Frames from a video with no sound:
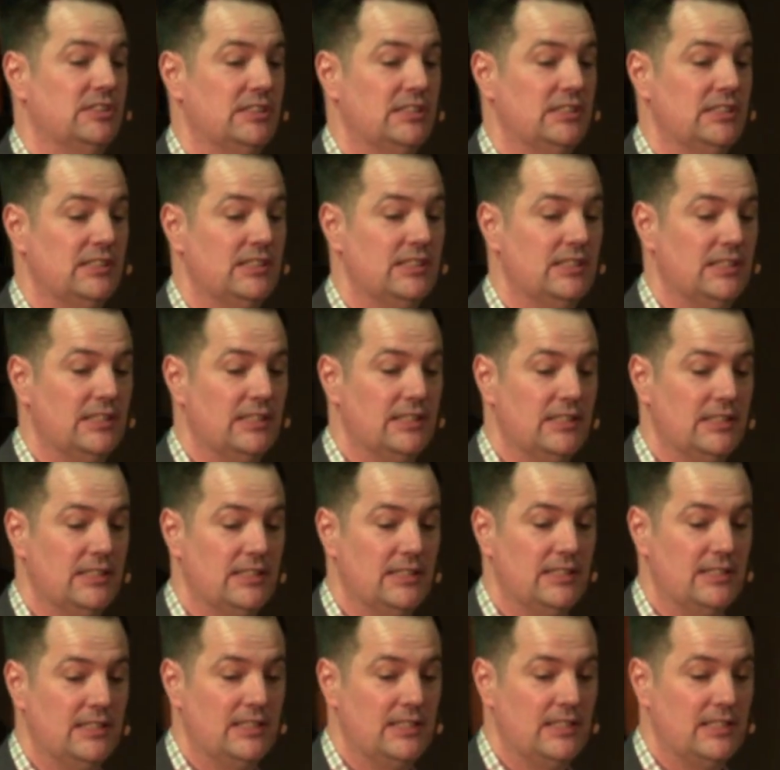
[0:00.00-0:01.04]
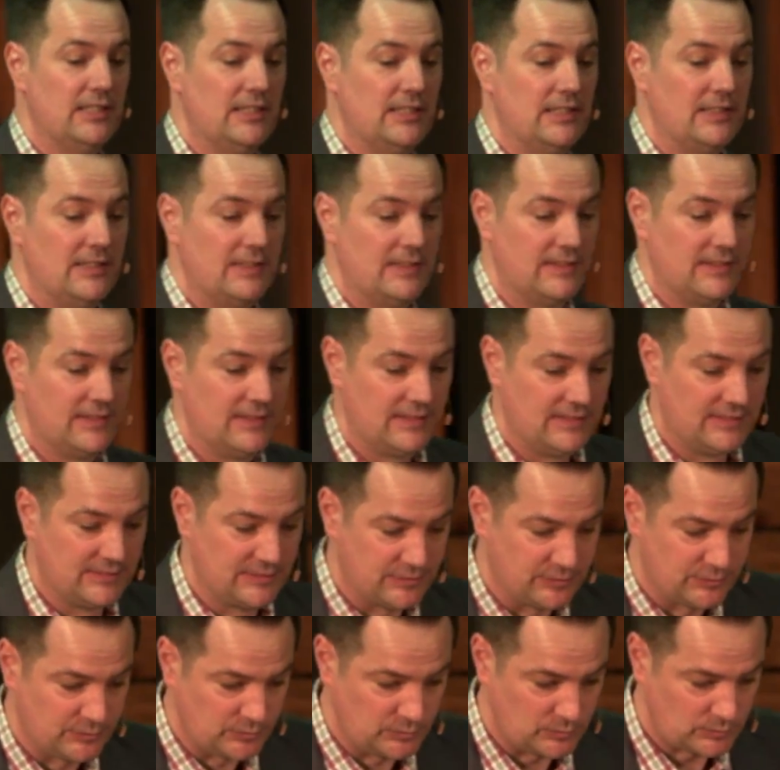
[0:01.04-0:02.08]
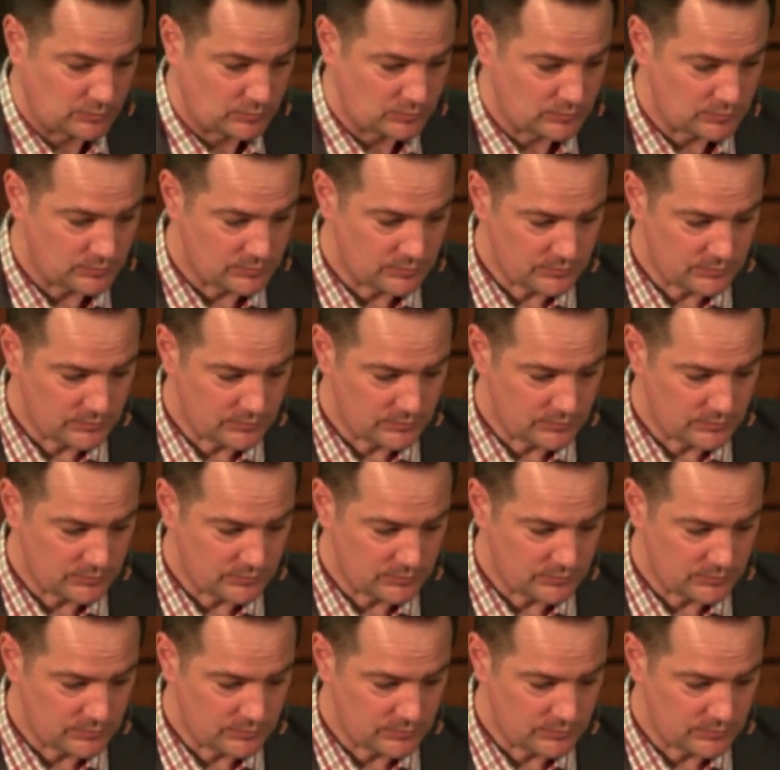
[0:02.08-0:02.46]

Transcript: Nobody speaks.